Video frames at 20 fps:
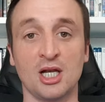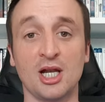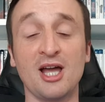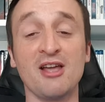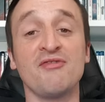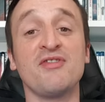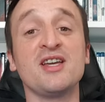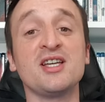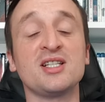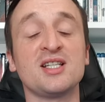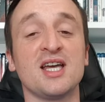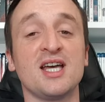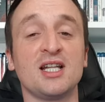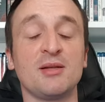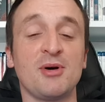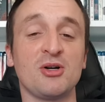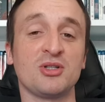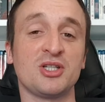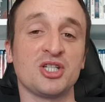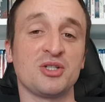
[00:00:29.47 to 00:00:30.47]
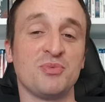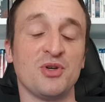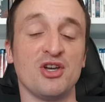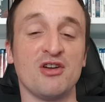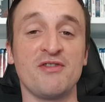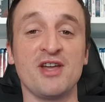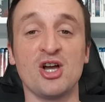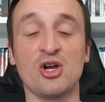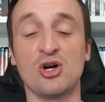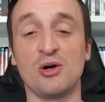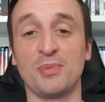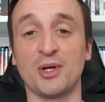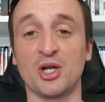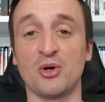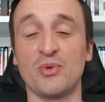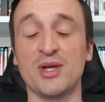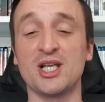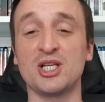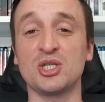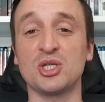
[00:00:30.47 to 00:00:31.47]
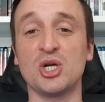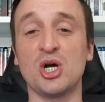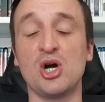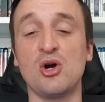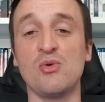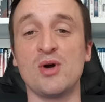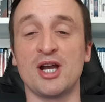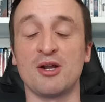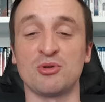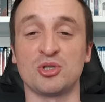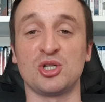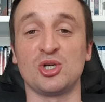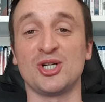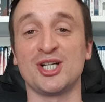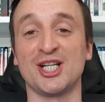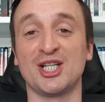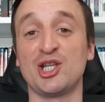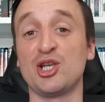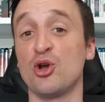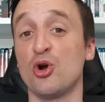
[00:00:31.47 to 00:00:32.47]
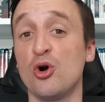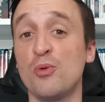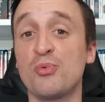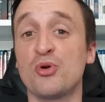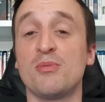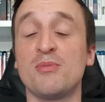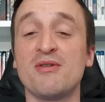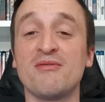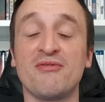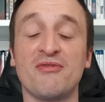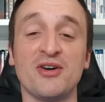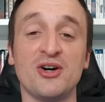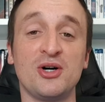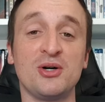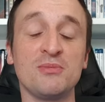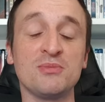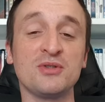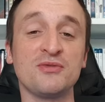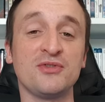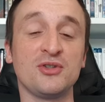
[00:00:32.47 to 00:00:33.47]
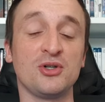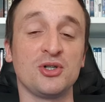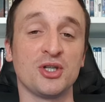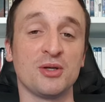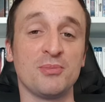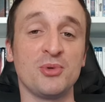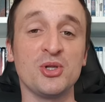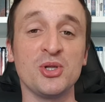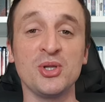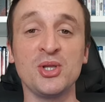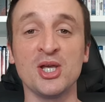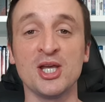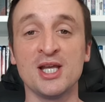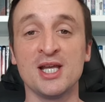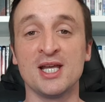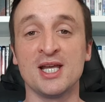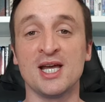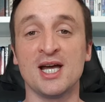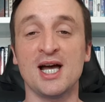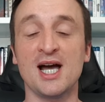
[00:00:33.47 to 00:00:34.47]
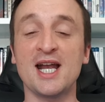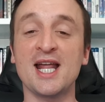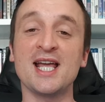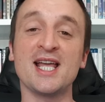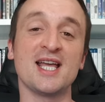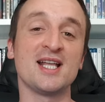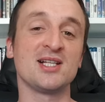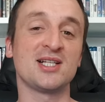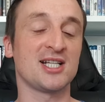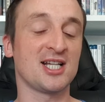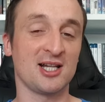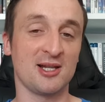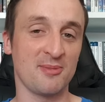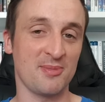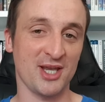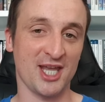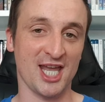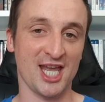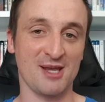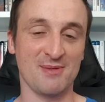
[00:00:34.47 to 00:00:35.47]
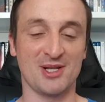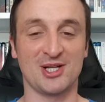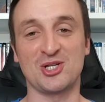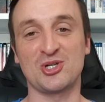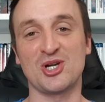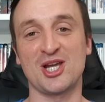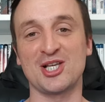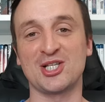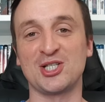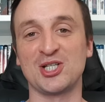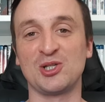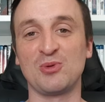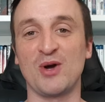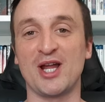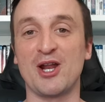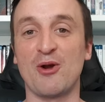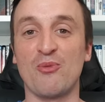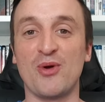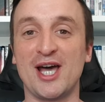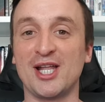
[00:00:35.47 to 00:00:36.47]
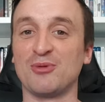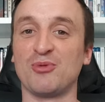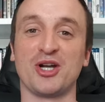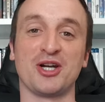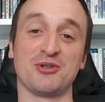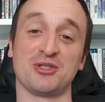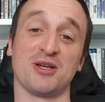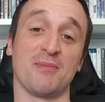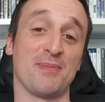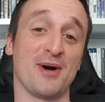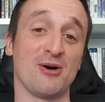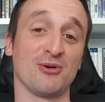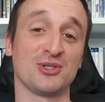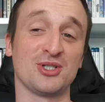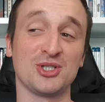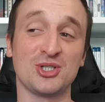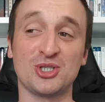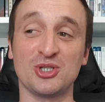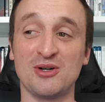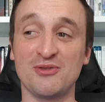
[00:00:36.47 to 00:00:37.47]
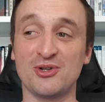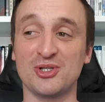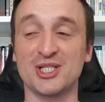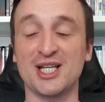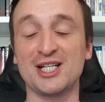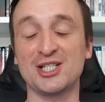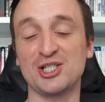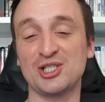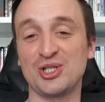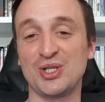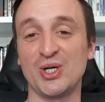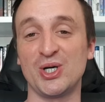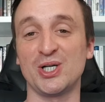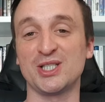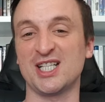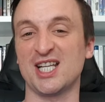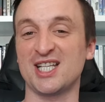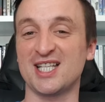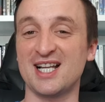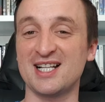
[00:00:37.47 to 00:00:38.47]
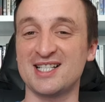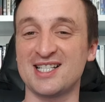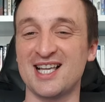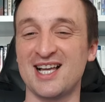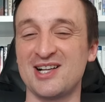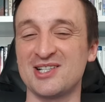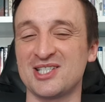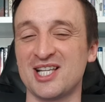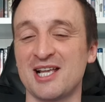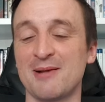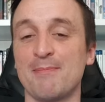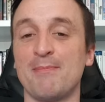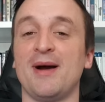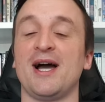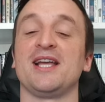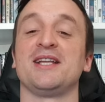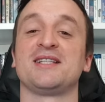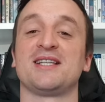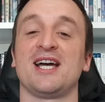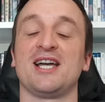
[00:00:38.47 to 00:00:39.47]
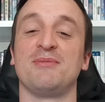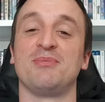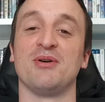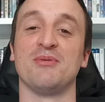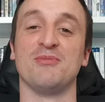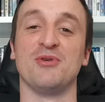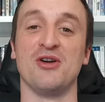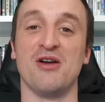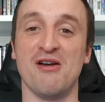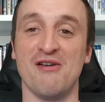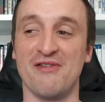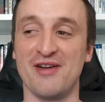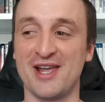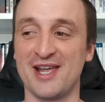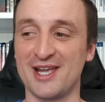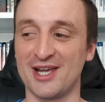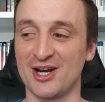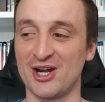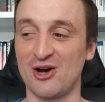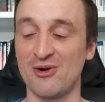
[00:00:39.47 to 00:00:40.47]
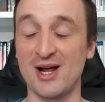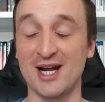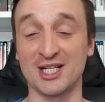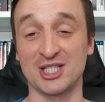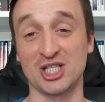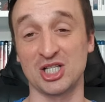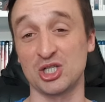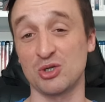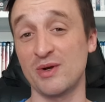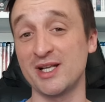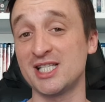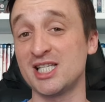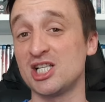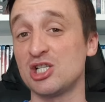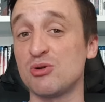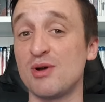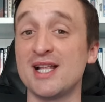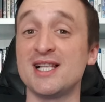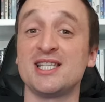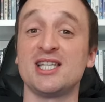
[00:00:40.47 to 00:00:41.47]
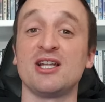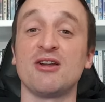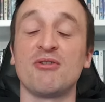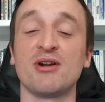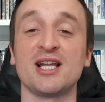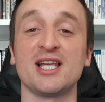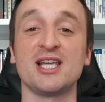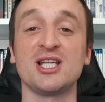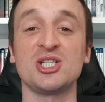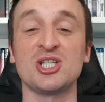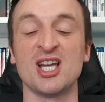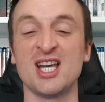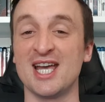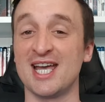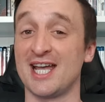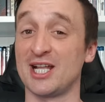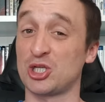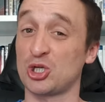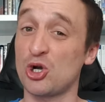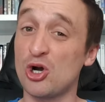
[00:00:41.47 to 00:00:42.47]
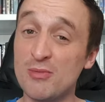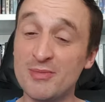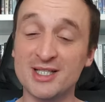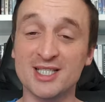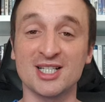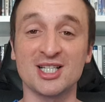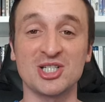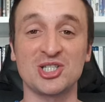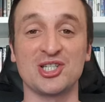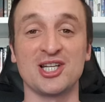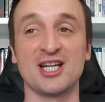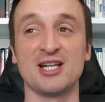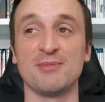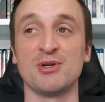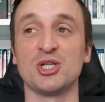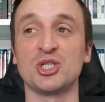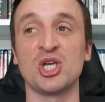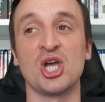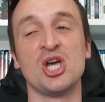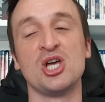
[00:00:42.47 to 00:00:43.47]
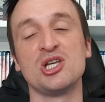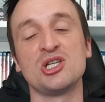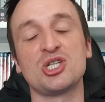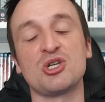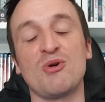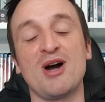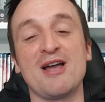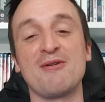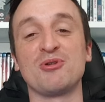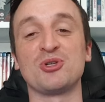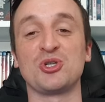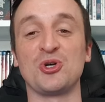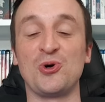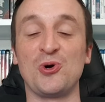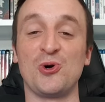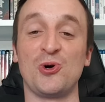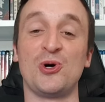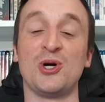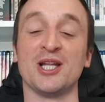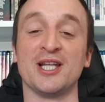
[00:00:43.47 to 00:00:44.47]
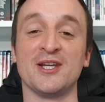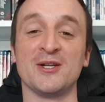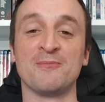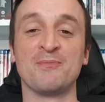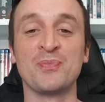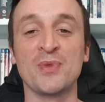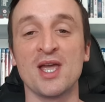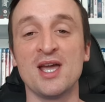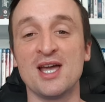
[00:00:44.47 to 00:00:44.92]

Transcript: I first heard about this movie a couple of weeks ago when I was looking at the upcoming films for the month, and I instantly became interested when I read what it was about and stuff, because I just thought, that sounds like my type of movie, you know, and it's a twenty twenty release, it's coming to the cinemas, so I was all in.